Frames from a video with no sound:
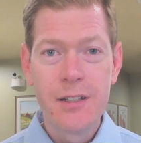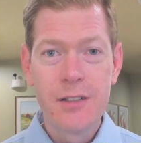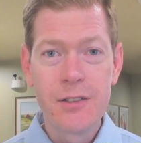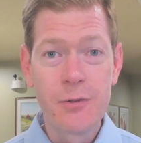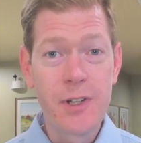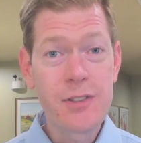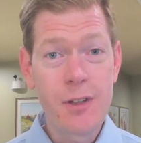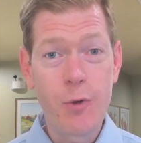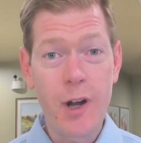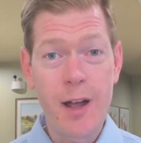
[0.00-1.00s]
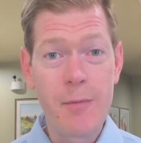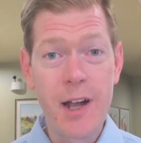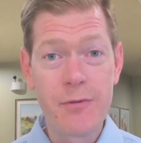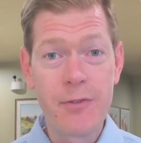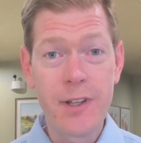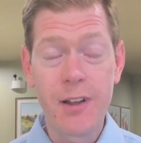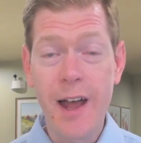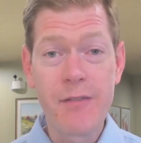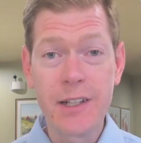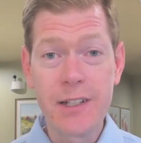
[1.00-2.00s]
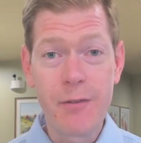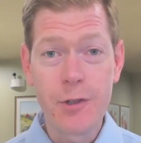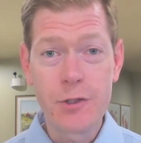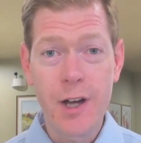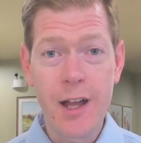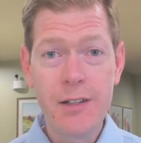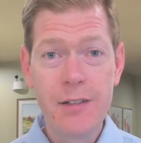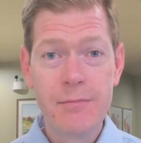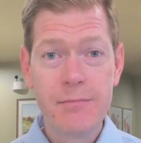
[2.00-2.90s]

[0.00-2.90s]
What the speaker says: the risk of what I might feel having never tried